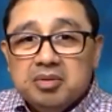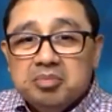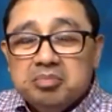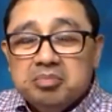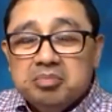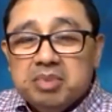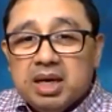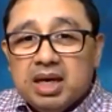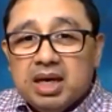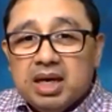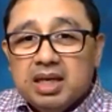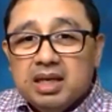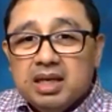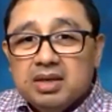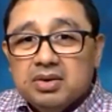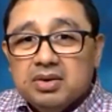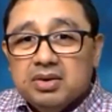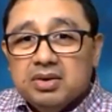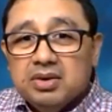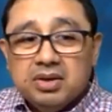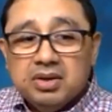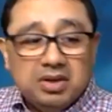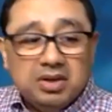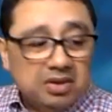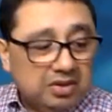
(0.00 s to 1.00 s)
my
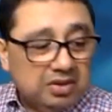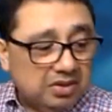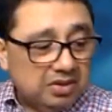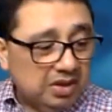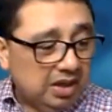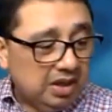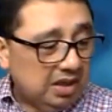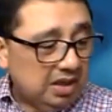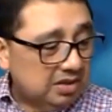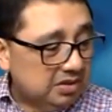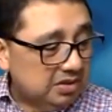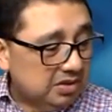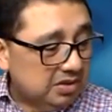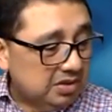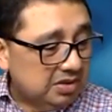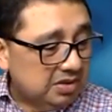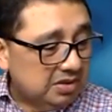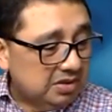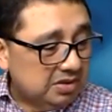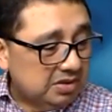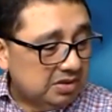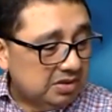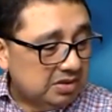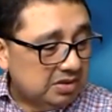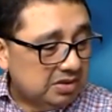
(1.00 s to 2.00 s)
audio
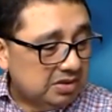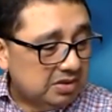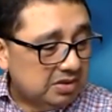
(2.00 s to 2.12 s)
connections,